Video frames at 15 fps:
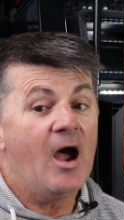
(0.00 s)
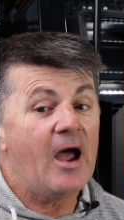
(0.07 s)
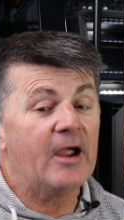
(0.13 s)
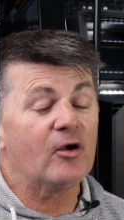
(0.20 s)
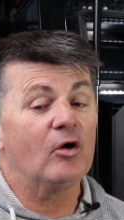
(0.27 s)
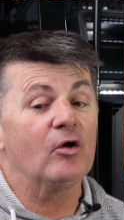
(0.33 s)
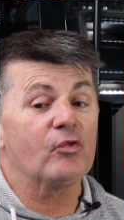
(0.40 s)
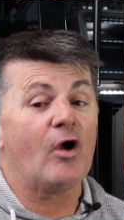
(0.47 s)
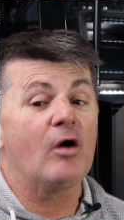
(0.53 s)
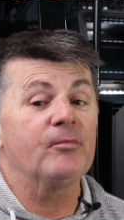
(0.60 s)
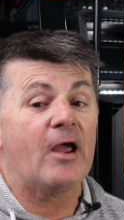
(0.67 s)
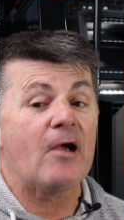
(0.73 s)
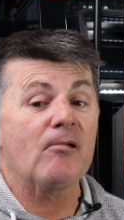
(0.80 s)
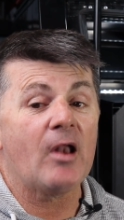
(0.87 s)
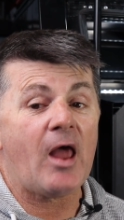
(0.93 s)
Hey guys, I'm
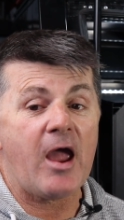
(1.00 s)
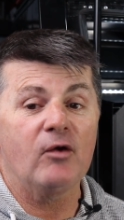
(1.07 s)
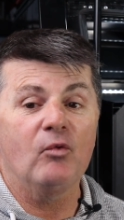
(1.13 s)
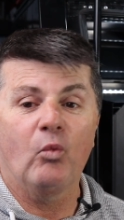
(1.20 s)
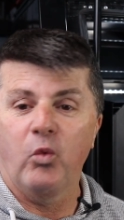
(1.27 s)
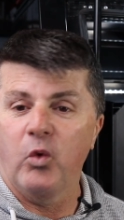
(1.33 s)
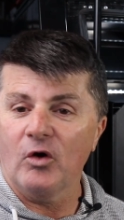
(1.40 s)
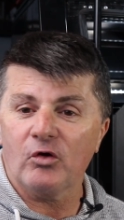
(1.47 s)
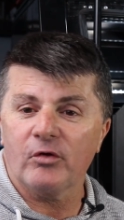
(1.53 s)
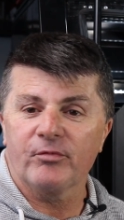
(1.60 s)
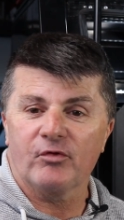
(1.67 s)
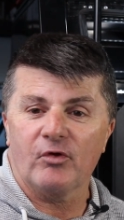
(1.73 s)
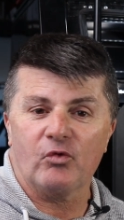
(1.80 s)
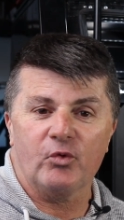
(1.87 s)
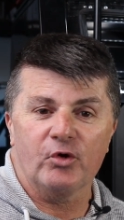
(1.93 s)
Daryl and welcome
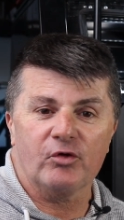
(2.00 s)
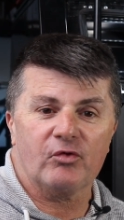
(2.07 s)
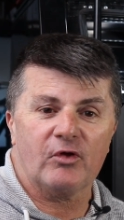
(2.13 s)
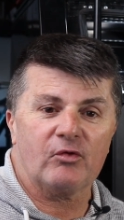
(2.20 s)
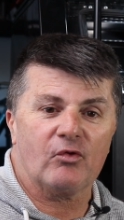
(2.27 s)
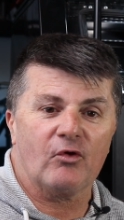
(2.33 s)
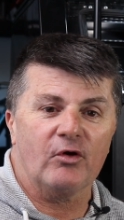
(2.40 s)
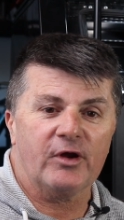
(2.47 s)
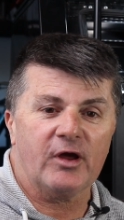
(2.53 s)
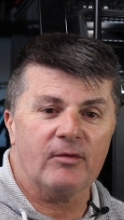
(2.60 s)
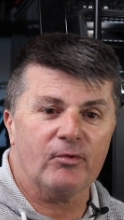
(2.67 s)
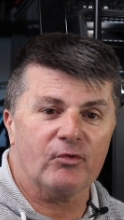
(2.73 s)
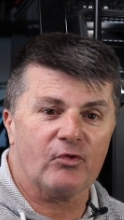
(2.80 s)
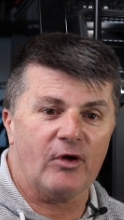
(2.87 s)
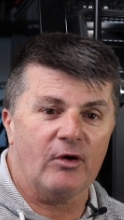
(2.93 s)
to this week's exciting
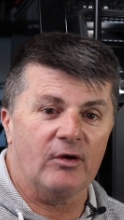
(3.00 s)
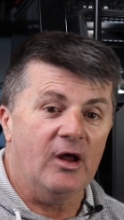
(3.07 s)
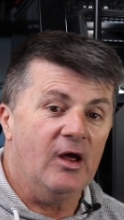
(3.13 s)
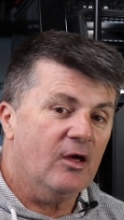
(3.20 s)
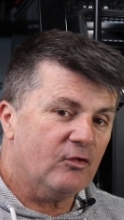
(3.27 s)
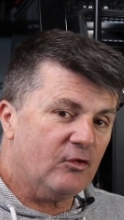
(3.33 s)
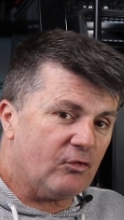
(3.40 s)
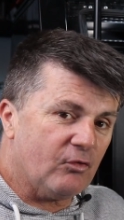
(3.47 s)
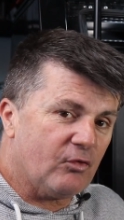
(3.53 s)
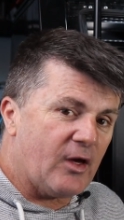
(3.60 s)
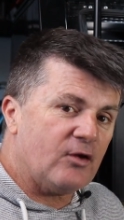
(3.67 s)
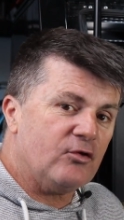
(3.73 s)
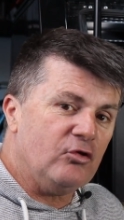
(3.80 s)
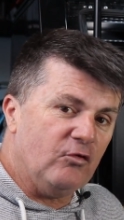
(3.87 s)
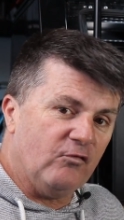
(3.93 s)
episode. This is
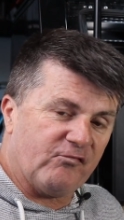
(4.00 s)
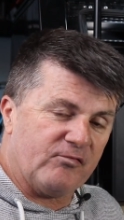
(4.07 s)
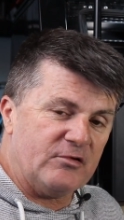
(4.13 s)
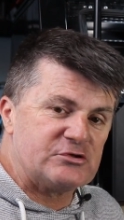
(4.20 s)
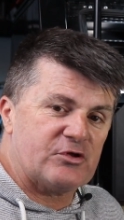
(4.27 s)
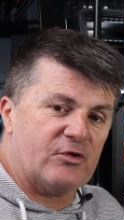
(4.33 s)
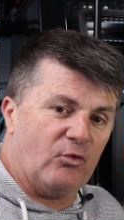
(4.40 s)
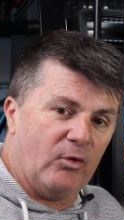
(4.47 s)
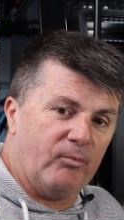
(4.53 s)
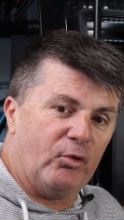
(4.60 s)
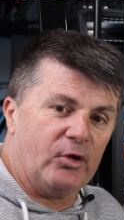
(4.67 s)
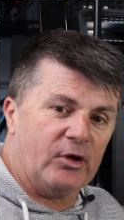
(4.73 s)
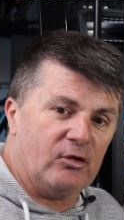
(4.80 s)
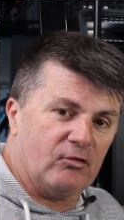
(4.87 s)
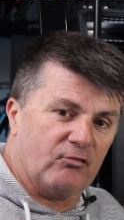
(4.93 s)
our new fridge that we're
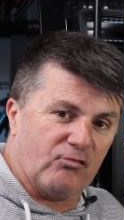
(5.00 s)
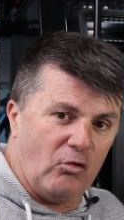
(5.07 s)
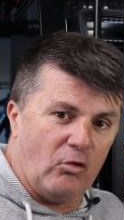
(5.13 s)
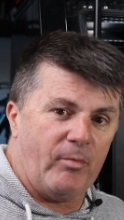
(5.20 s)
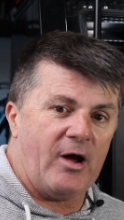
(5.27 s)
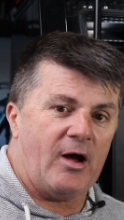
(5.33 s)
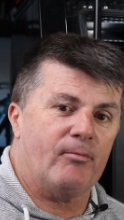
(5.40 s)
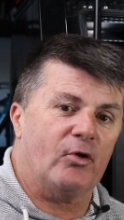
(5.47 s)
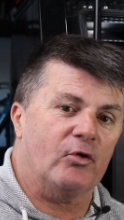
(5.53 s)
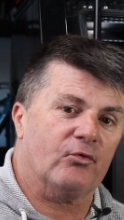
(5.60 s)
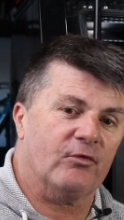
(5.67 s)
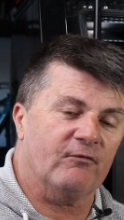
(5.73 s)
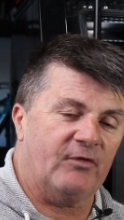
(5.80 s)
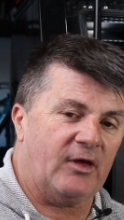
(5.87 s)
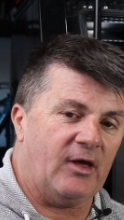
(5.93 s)
putting in the drawbar box of the